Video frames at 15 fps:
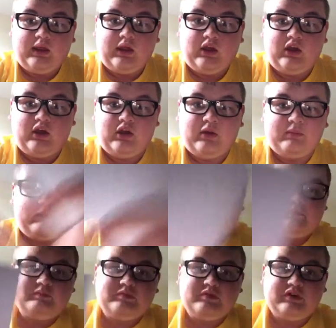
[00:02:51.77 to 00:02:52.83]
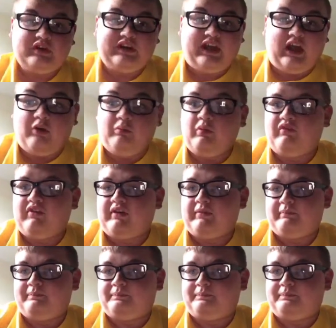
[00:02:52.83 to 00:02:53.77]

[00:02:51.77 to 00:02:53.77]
So I'm gonna get on with it.